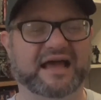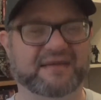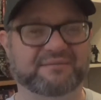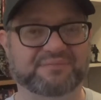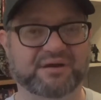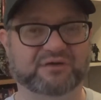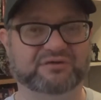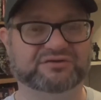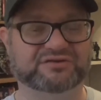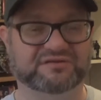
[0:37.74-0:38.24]

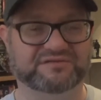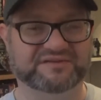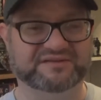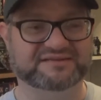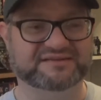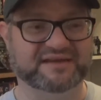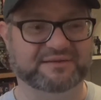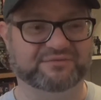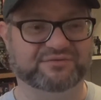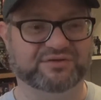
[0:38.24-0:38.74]
post
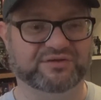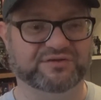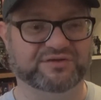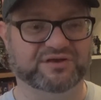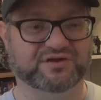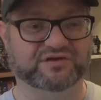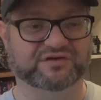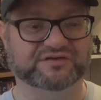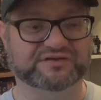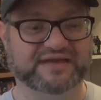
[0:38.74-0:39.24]
office slips through the
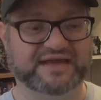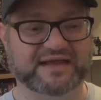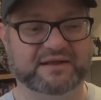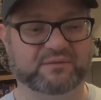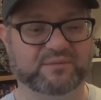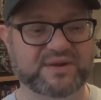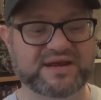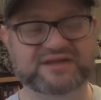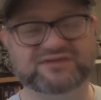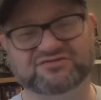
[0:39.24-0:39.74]
door
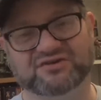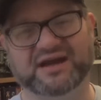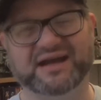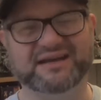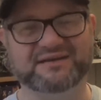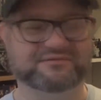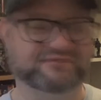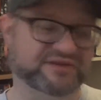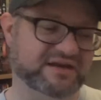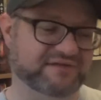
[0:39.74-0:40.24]
saying, "We
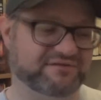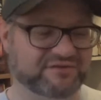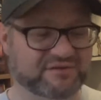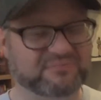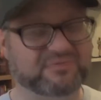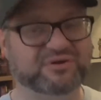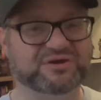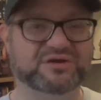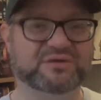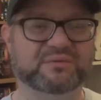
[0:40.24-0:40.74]
tried
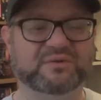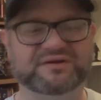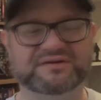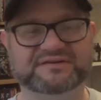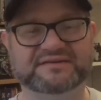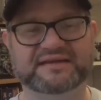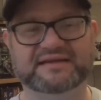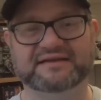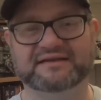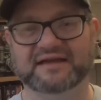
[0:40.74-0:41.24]
delivering but you
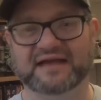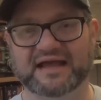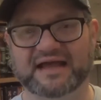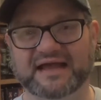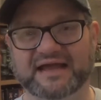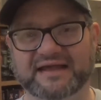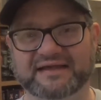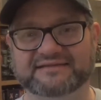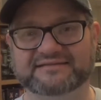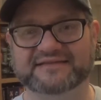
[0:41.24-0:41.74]
weren't in,
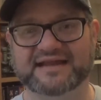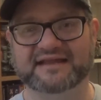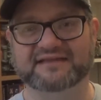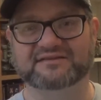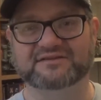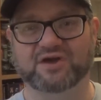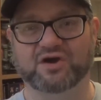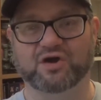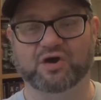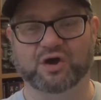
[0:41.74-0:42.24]
it's
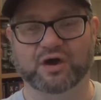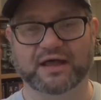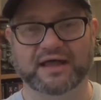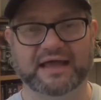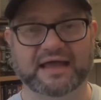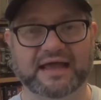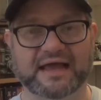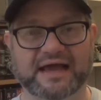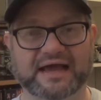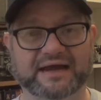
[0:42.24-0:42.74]
next door."
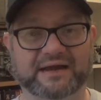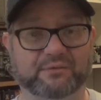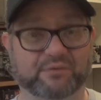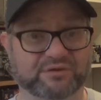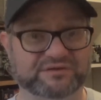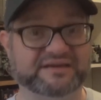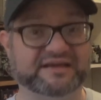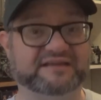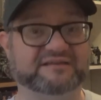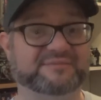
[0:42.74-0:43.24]
And I
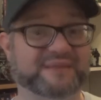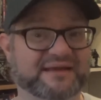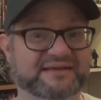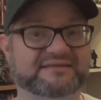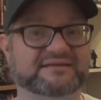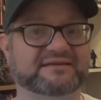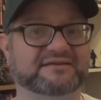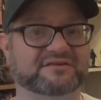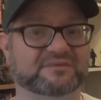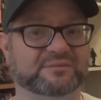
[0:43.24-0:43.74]
was
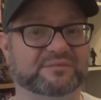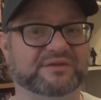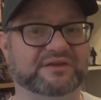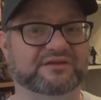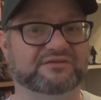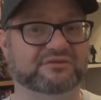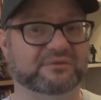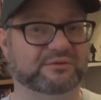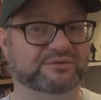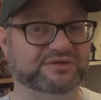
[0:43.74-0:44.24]
expecting
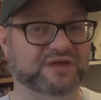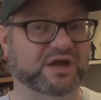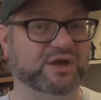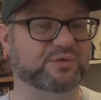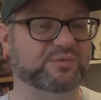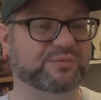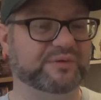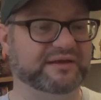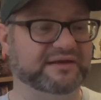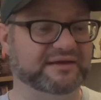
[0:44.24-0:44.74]
something, so I was
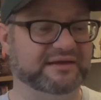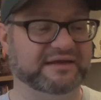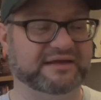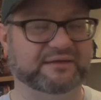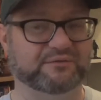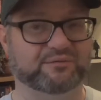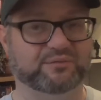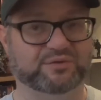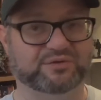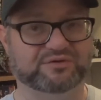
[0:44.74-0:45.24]
hoping
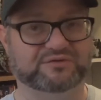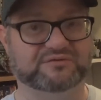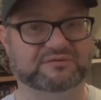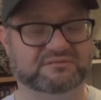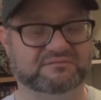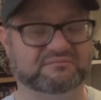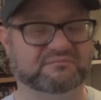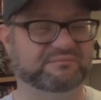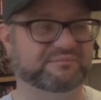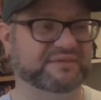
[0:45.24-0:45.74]
it would
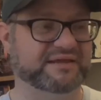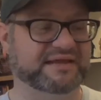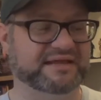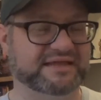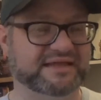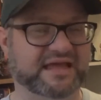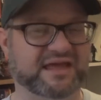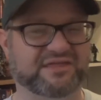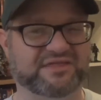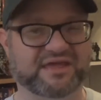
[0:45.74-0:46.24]

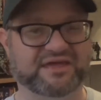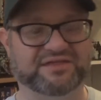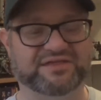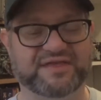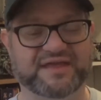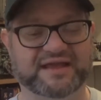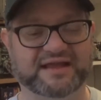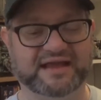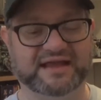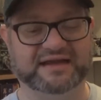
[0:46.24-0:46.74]
be that
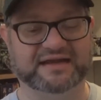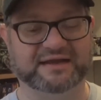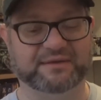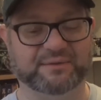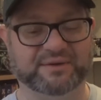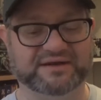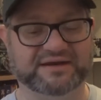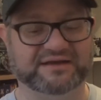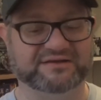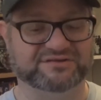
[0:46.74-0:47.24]
thing. And I
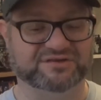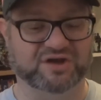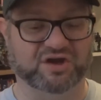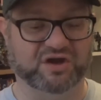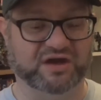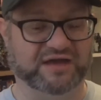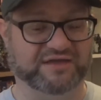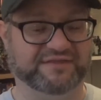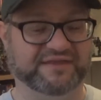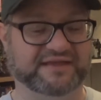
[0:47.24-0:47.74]
went next
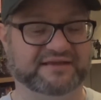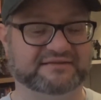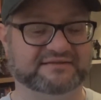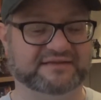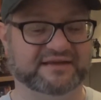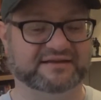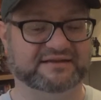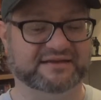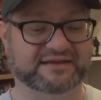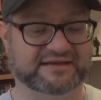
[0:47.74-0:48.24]
door and they
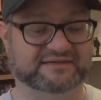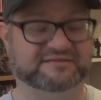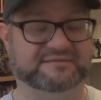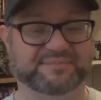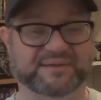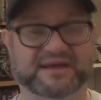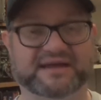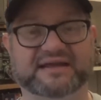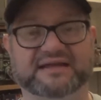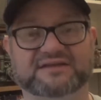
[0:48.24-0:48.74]
said, "Here's a
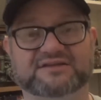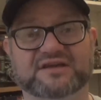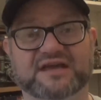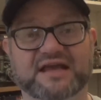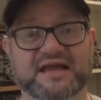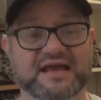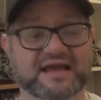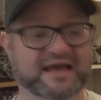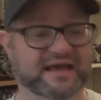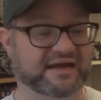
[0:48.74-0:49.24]
package."
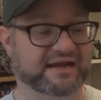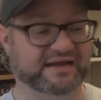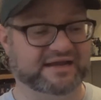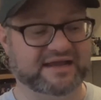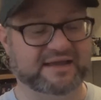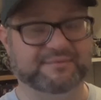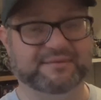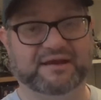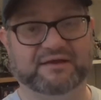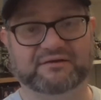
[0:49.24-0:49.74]
And I
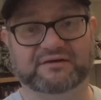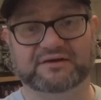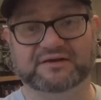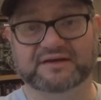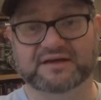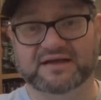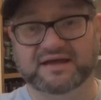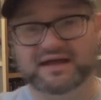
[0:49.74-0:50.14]
came out and